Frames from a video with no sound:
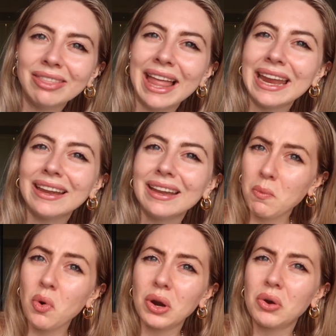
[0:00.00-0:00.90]
and like
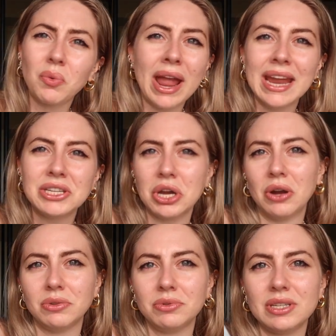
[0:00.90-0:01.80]
more gray
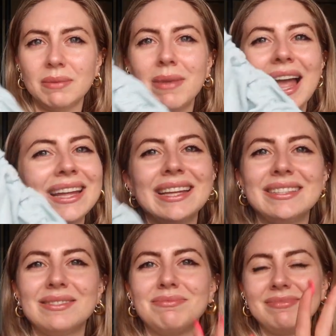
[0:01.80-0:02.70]
toned.
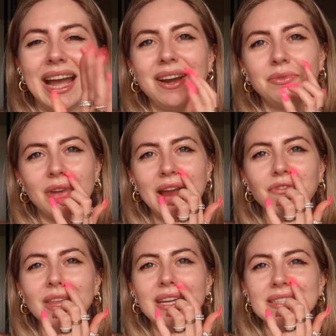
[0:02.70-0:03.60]
It's, I don't, I
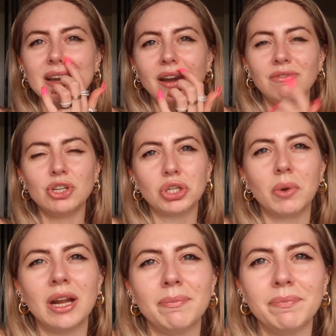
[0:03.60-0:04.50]
feel like it's not even
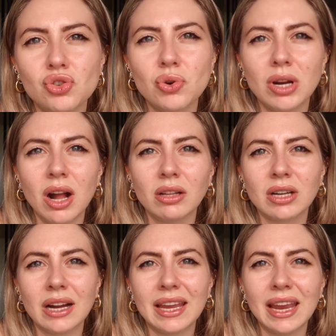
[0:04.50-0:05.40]
showing showing up true to color on